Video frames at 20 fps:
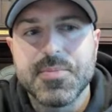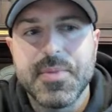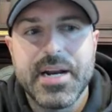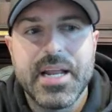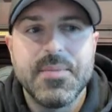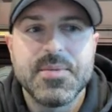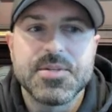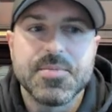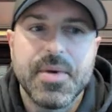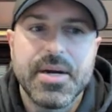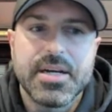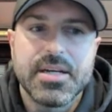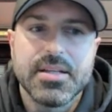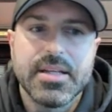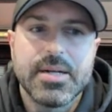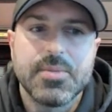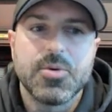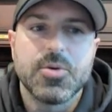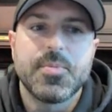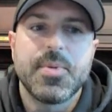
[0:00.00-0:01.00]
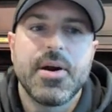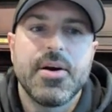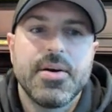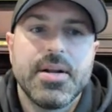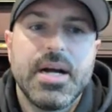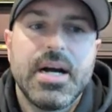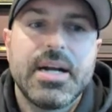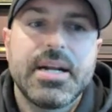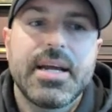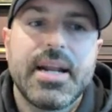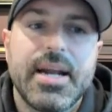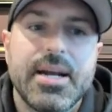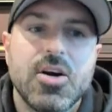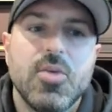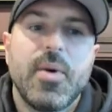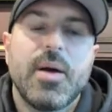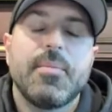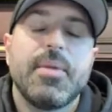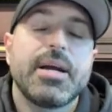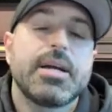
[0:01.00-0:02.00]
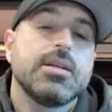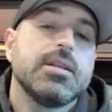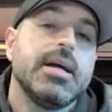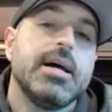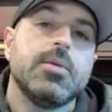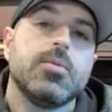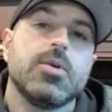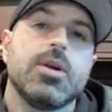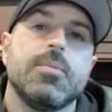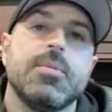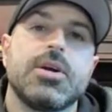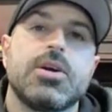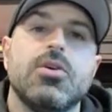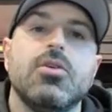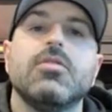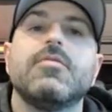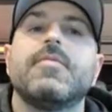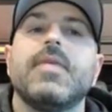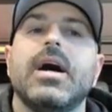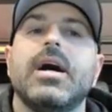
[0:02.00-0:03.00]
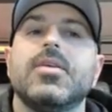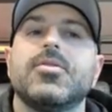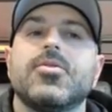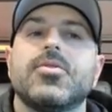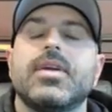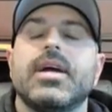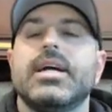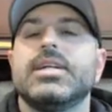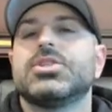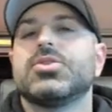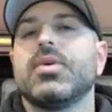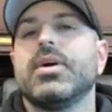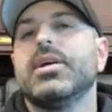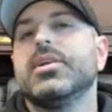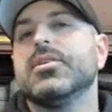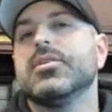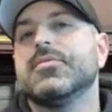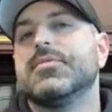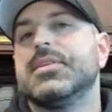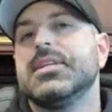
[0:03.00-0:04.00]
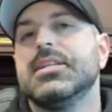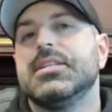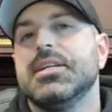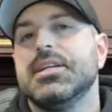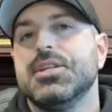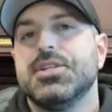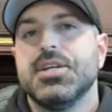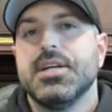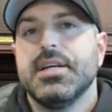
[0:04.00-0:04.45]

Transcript: My name is Michael Edward Parenati, and I go by Michael Edward. I'm the co-founder and head trader of TTG.